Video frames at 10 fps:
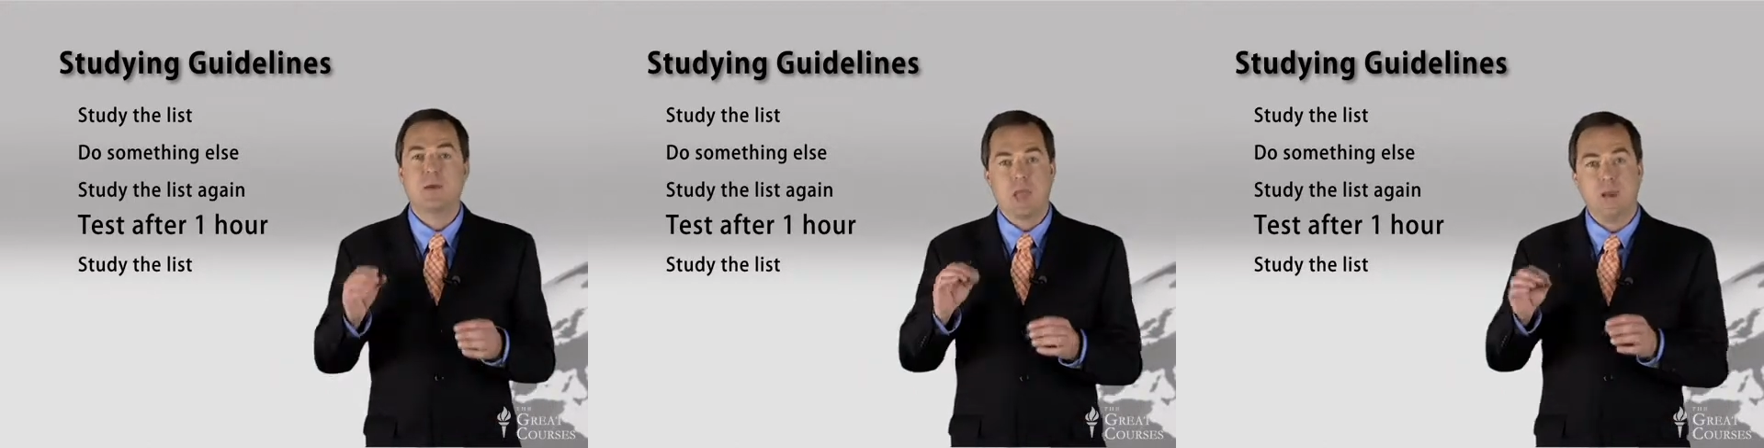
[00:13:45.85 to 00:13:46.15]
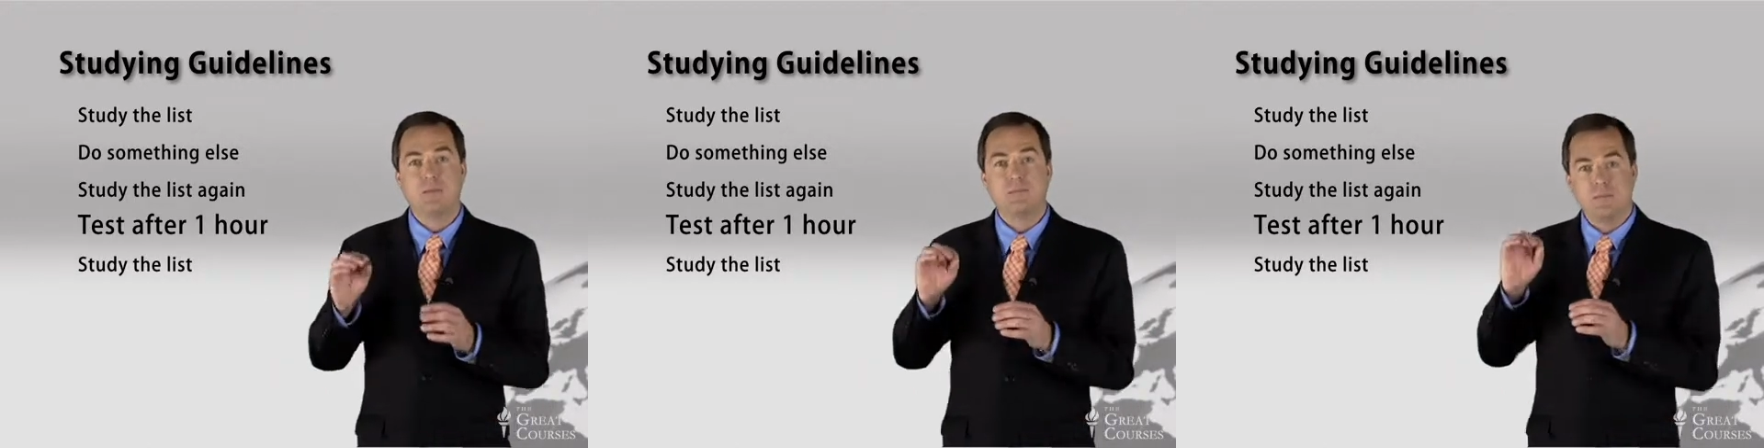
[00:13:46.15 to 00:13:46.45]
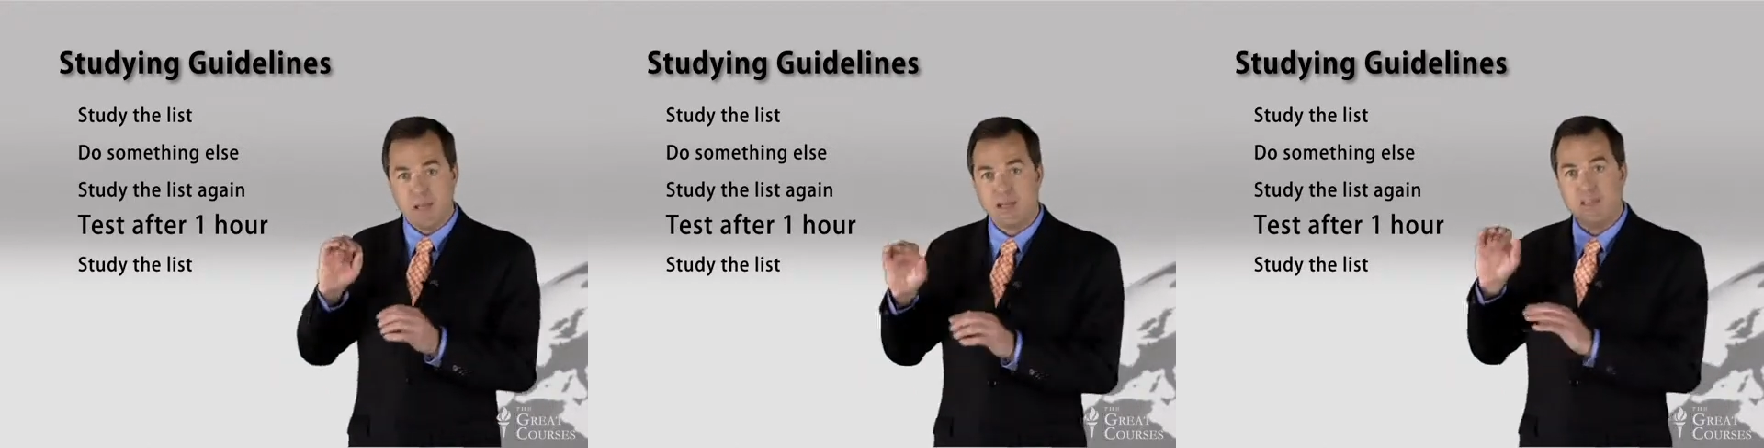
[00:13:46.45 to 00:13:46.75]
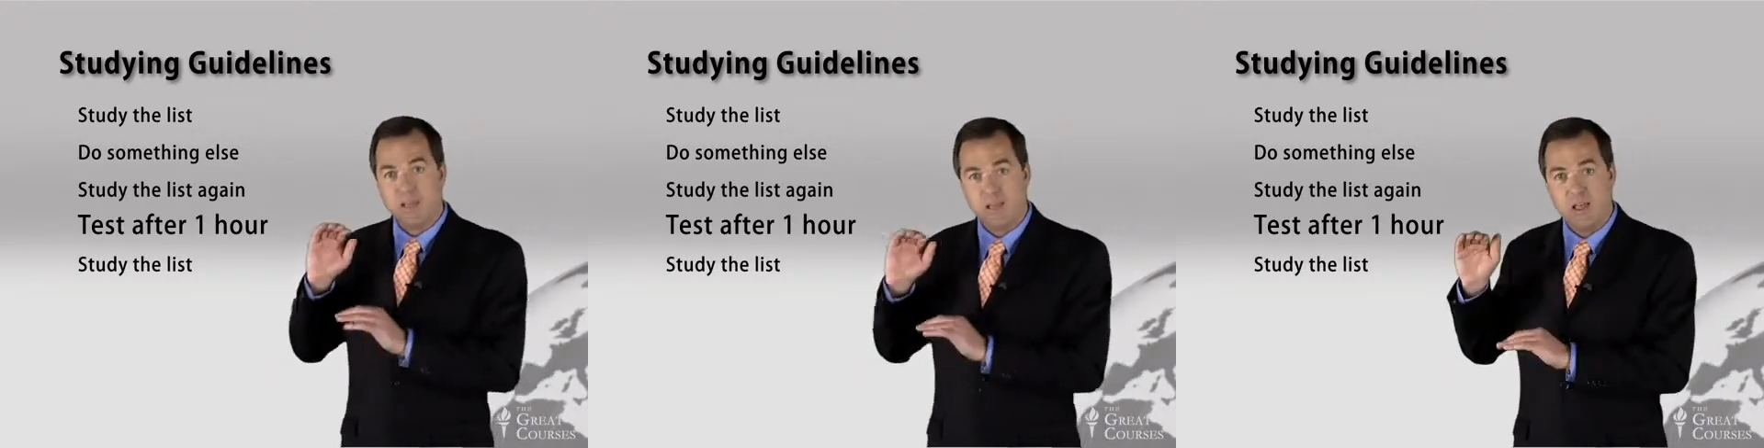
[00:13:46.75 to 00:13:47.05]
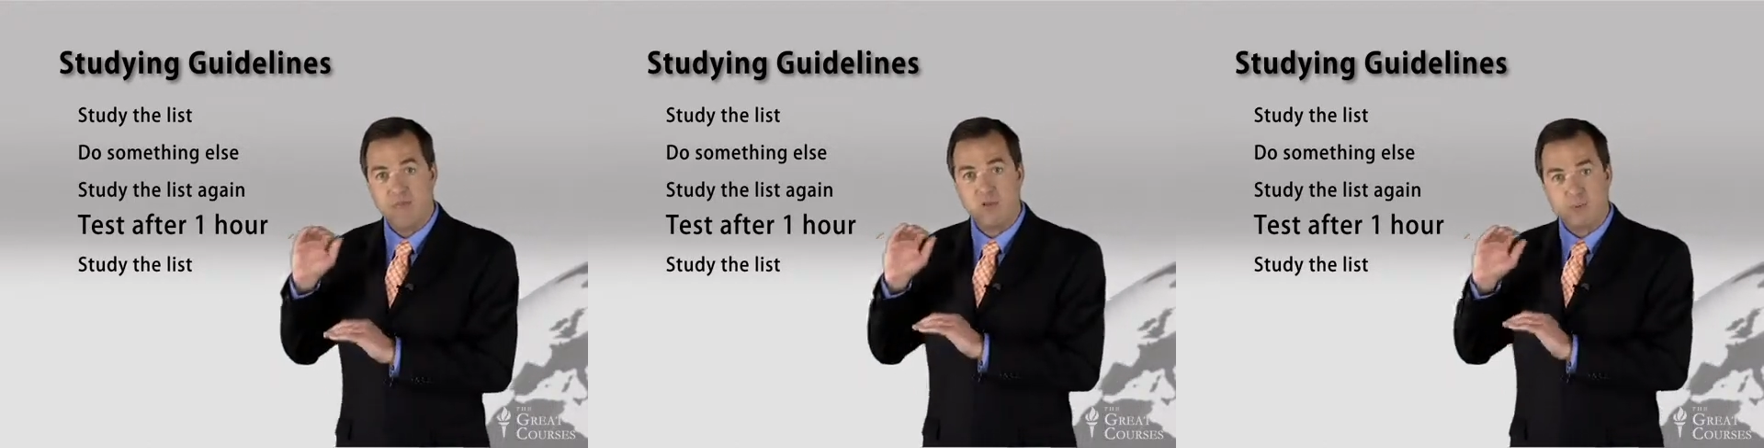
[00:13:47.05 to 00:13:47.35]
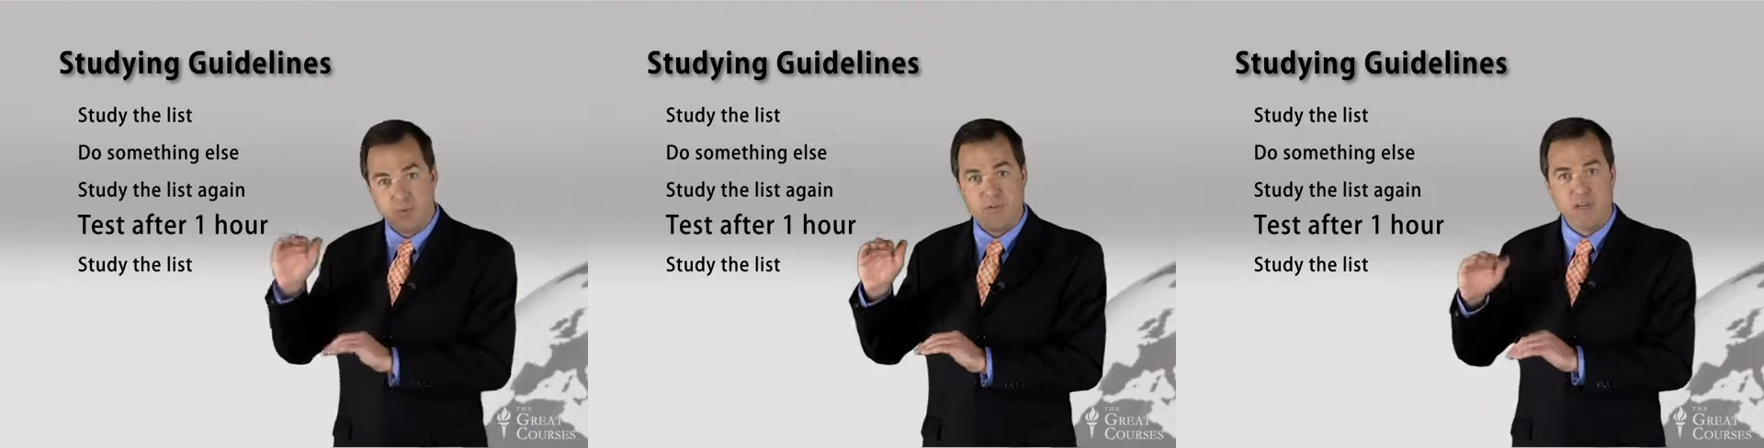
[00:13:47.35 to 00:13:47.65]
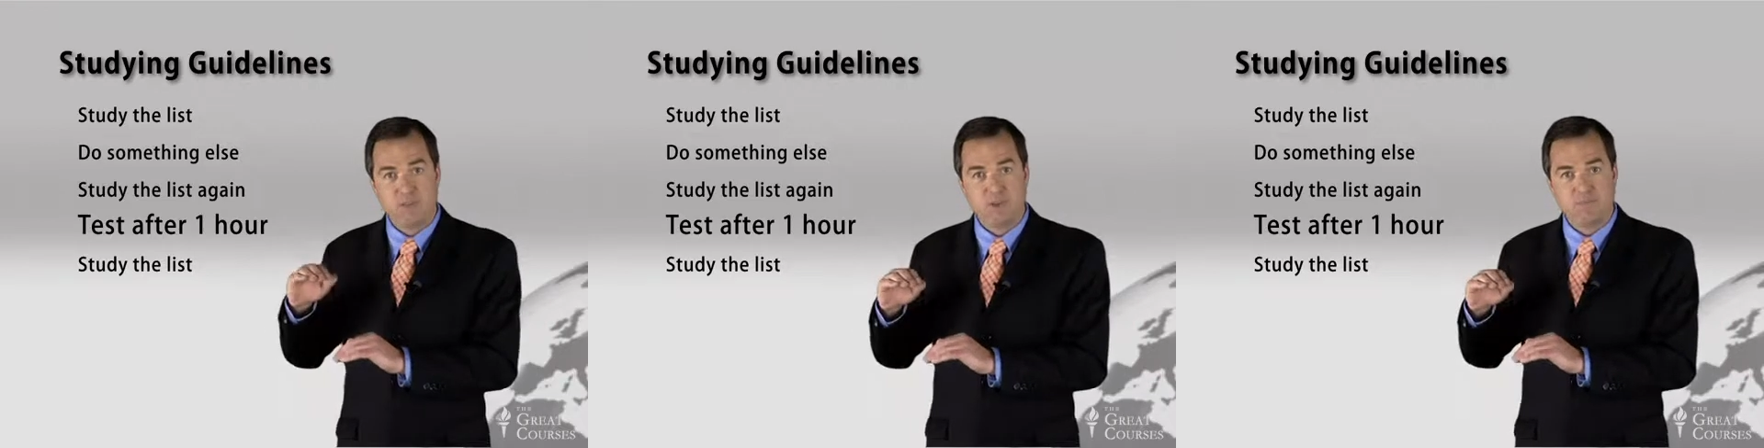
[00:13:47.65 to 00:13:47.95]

again back to that level of perfection.